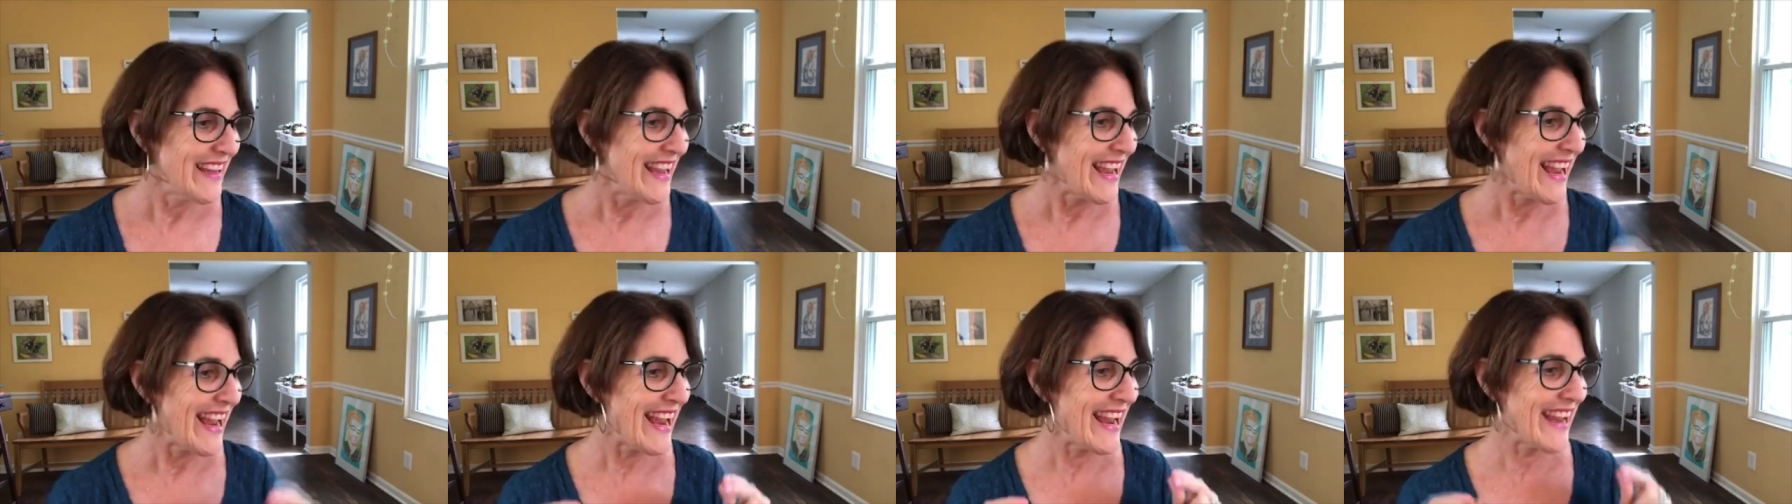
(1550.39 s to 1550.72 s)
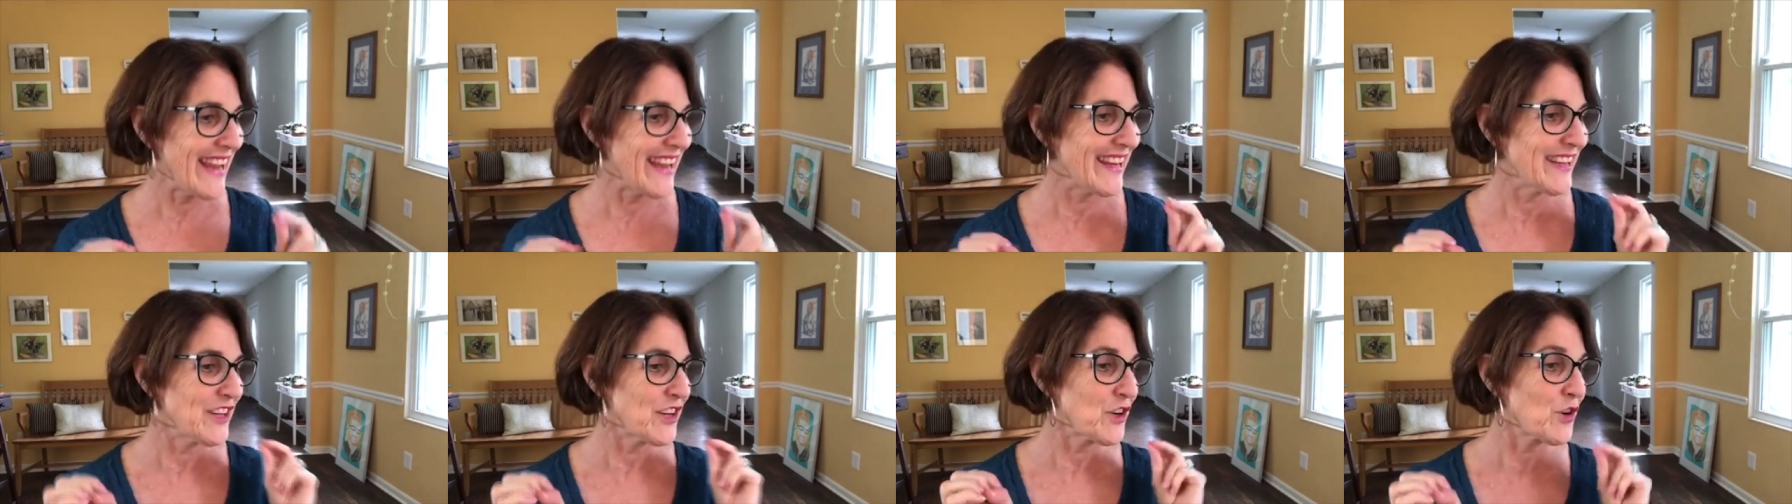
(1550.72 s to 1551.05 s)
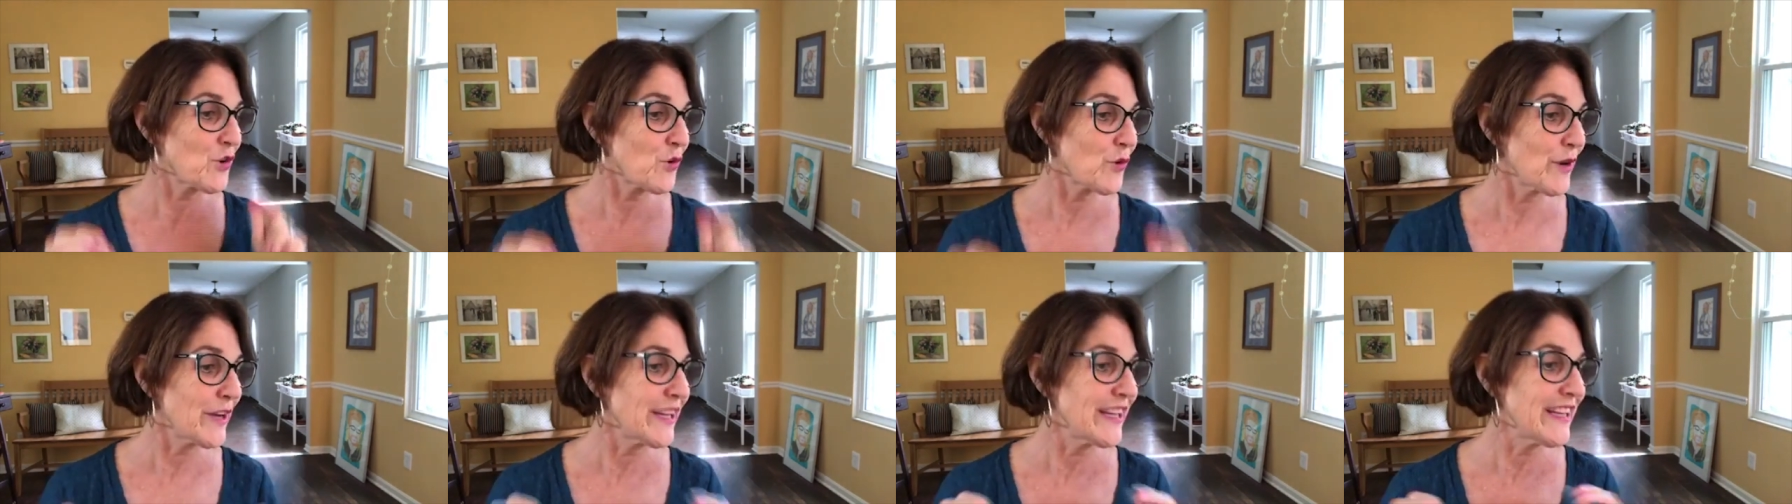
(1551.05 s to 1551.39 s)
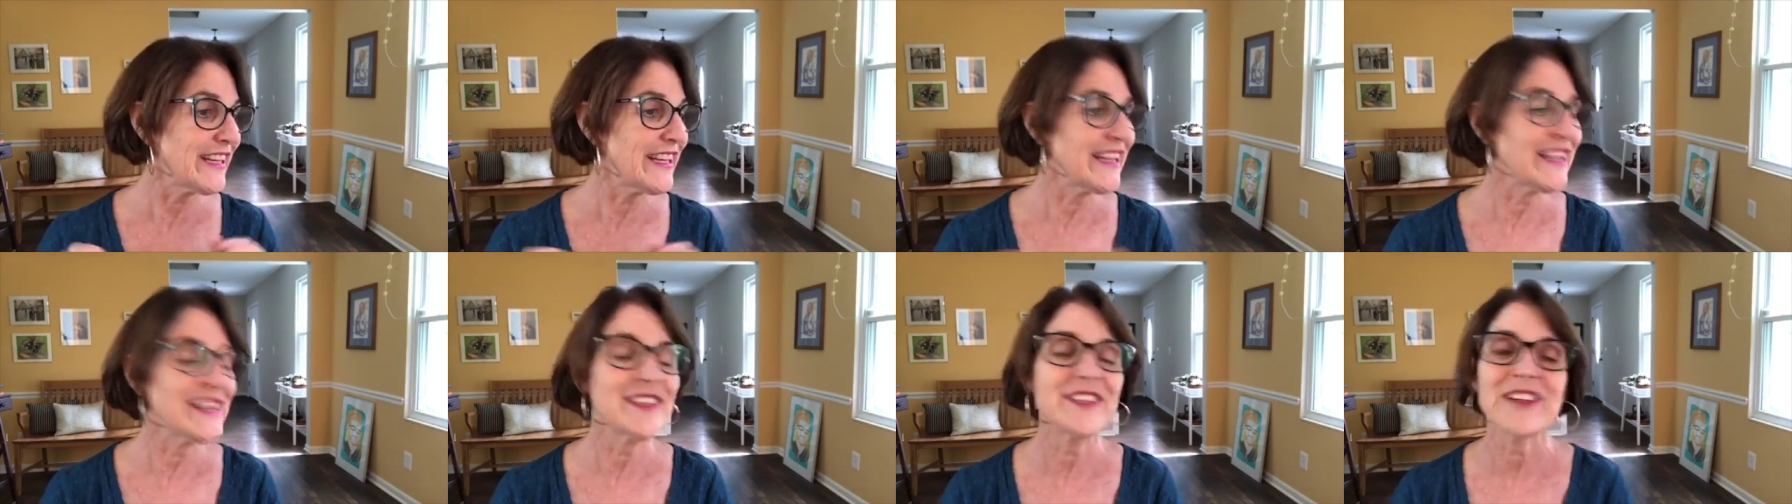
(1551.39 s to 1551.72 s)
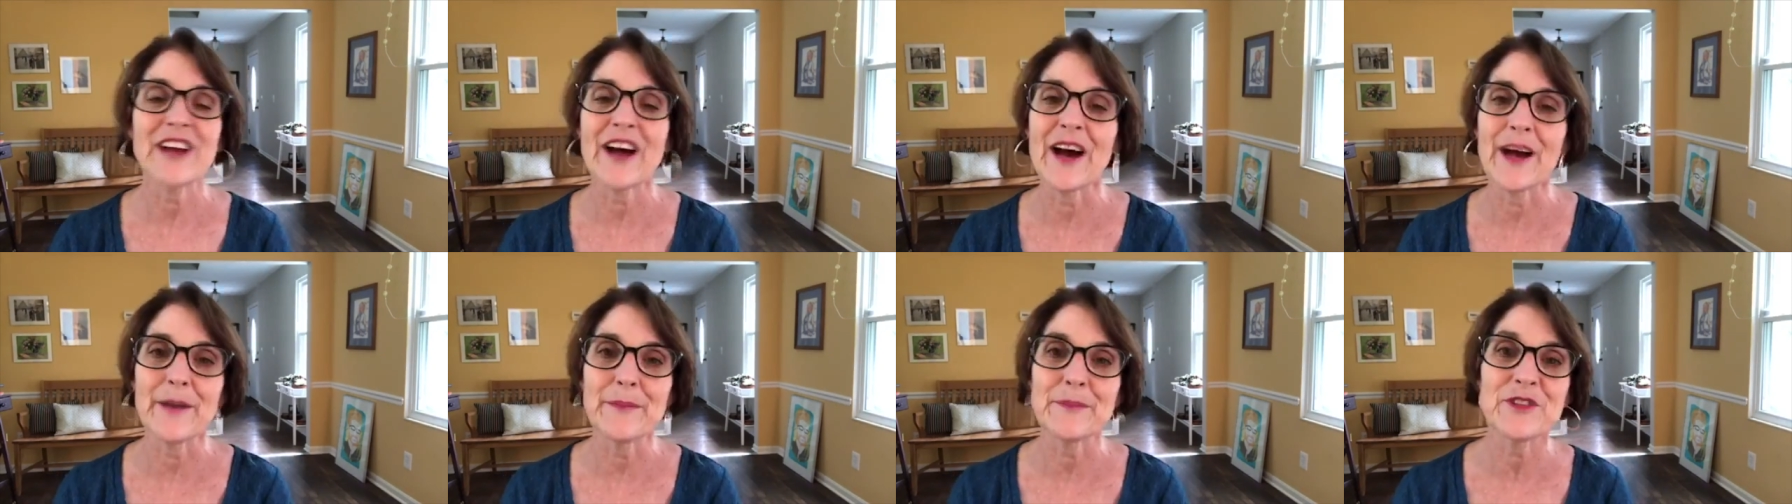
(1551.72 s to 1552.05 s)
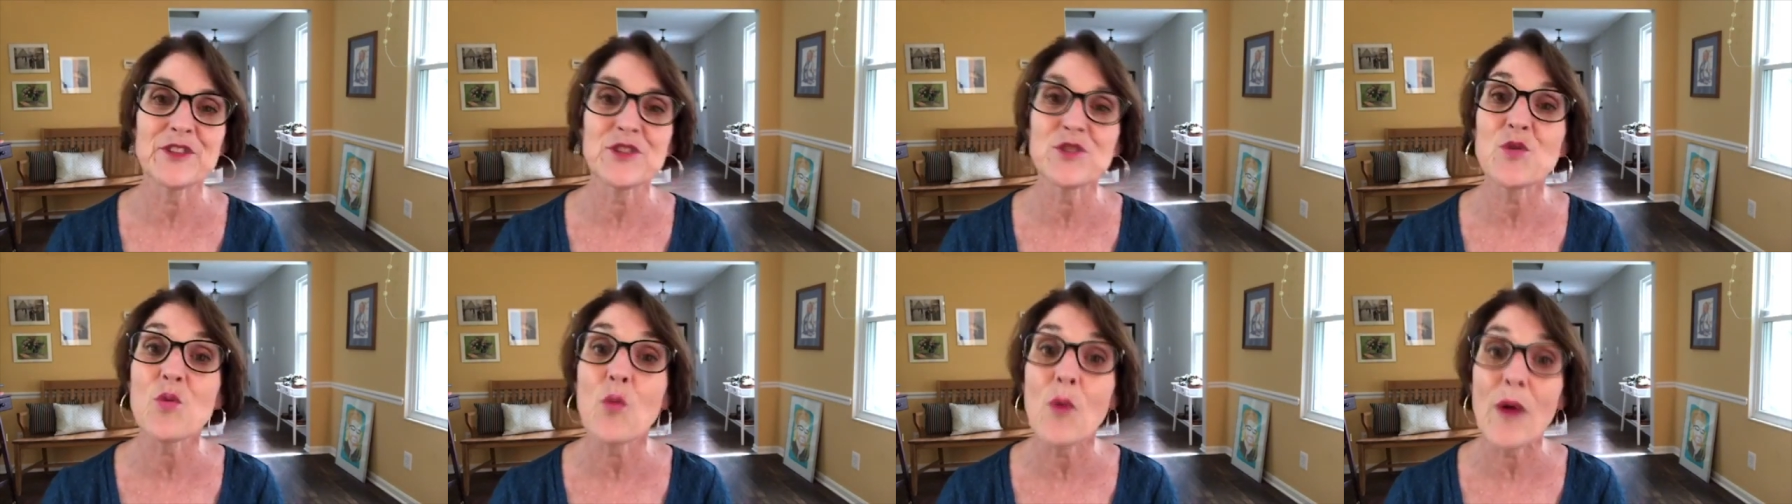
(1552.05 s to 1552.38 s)
and Cricket in Times
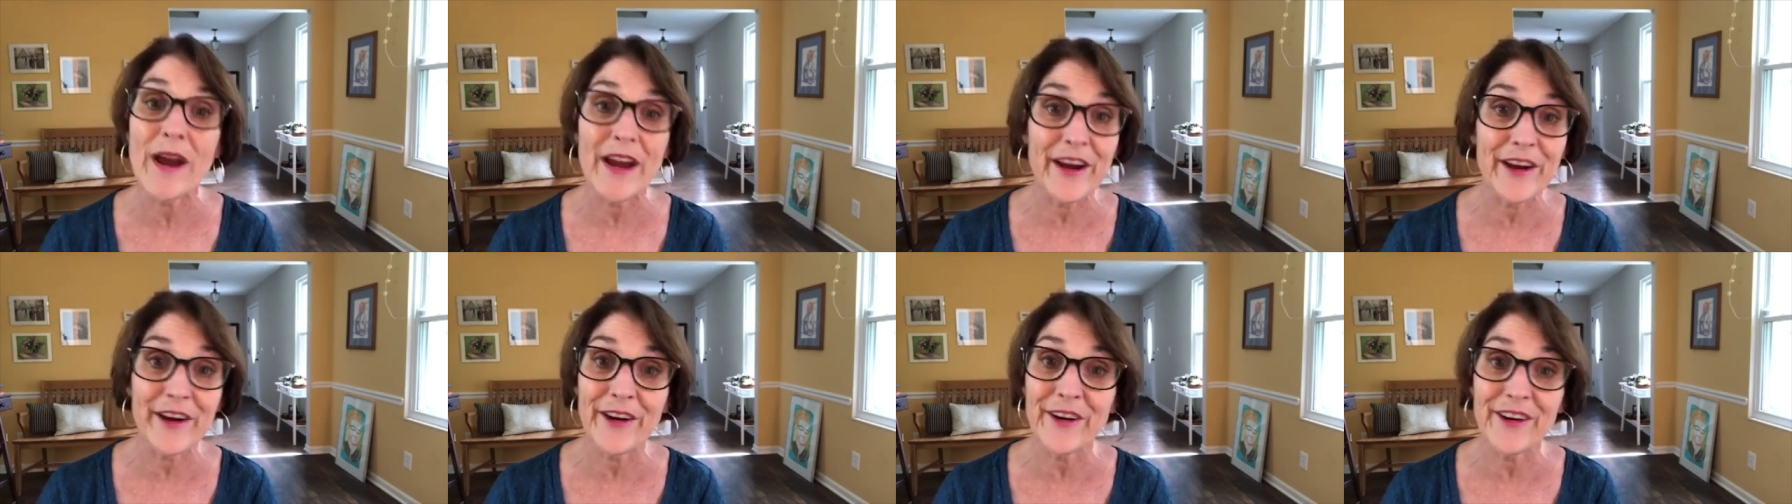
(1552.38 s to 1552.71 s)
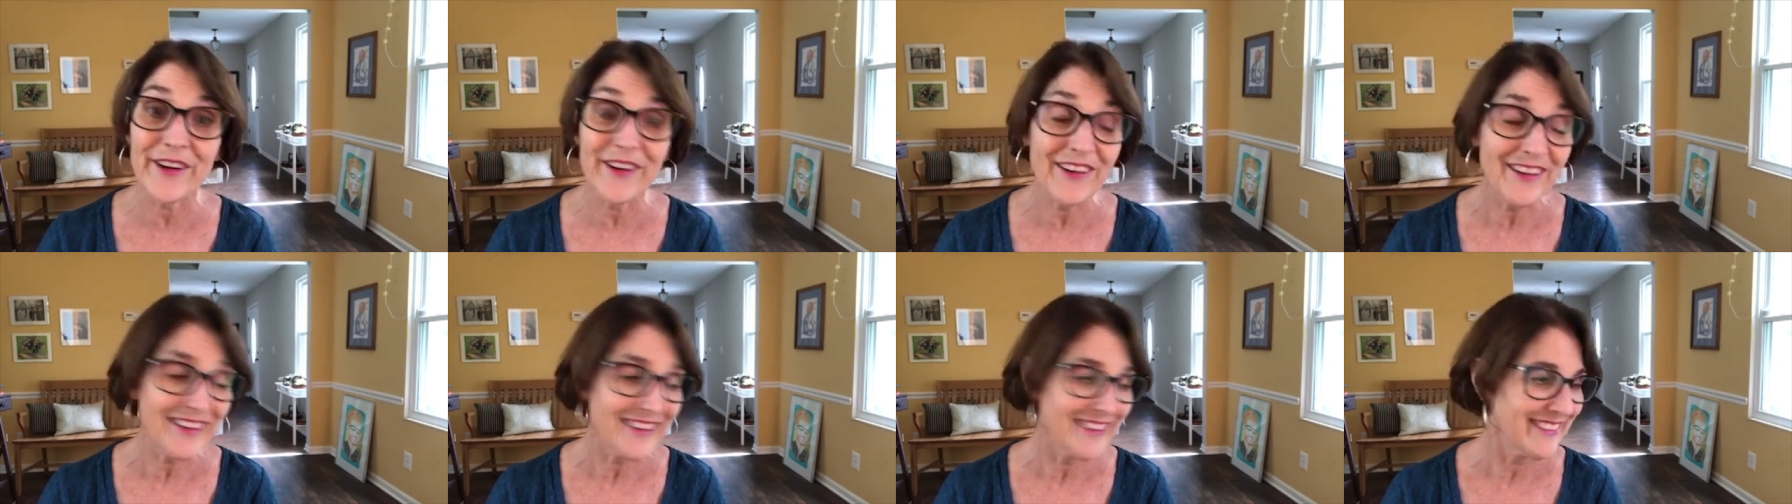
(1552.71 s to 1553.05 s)
Square,